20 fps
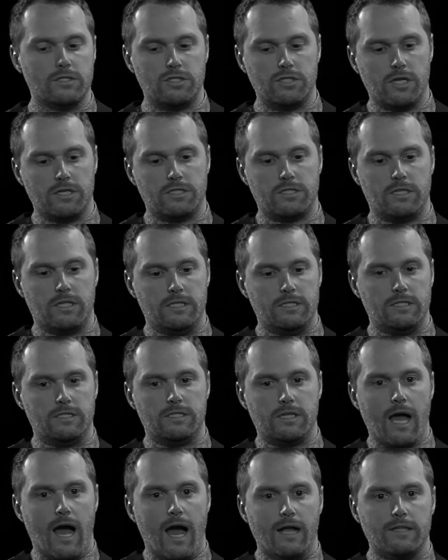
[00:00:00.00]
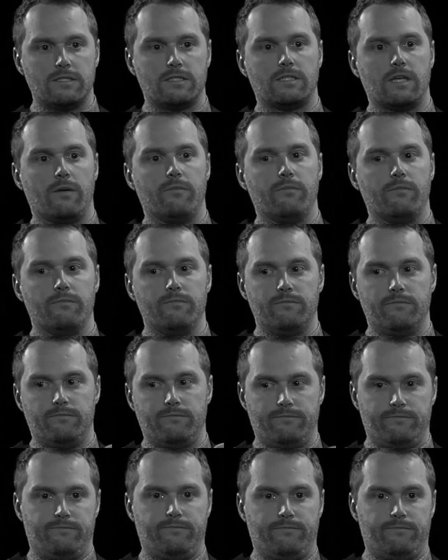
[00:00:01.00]
It's just he's got
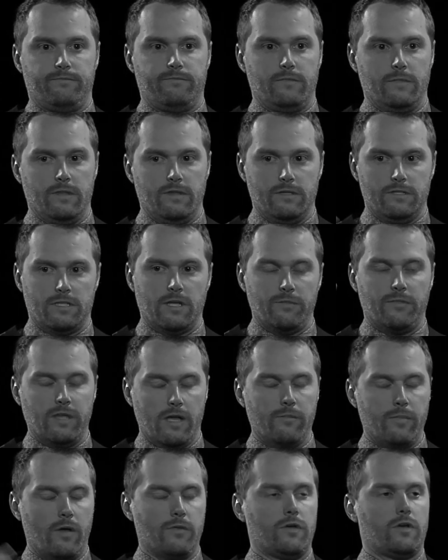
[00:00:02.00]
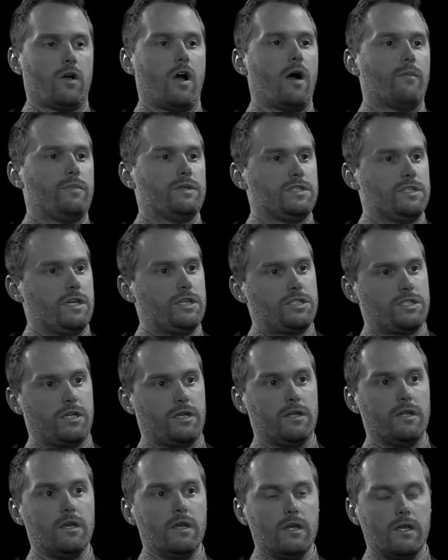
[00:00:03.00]
something about the
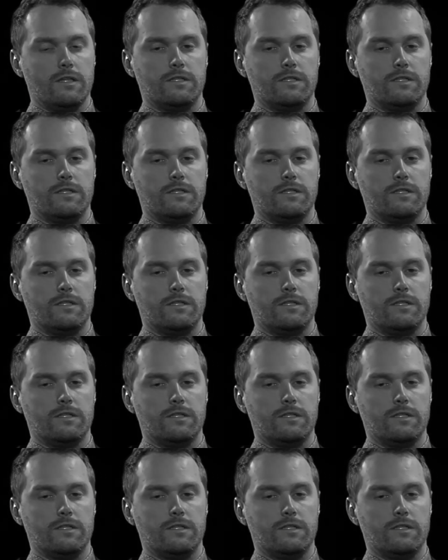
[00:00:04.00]
composition